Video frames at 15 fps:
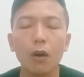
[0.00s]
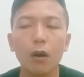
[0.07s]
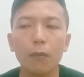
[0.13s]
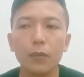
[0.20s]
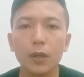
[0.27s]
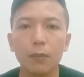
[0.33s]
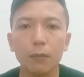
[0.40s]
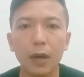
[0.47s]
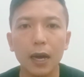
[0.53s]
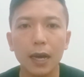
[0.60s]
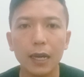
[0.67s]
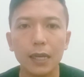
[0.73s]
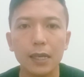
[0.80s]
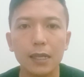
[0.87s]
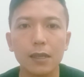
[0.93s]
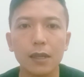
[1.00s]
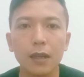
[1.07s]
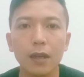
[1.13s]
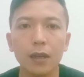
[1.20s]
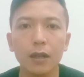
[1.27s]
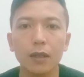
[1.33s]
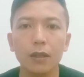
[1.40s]
optimize
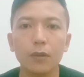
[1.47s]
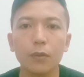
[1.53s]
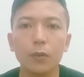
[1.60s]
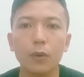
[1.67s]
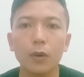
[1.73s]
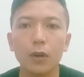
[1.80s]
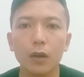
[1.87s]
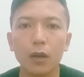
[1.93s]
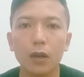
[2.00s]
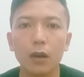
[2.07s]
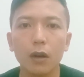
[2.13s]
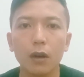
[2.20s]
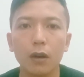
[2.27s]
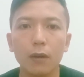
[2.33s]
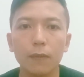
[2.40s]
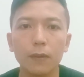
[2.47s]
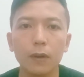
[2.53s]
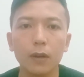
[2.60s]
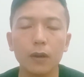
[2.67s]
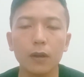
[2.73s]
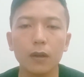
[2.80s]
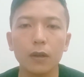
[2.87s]
the work
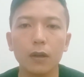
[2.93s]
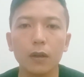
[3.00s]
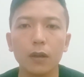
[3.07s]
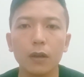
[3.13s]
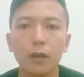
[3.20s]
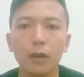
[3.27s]
of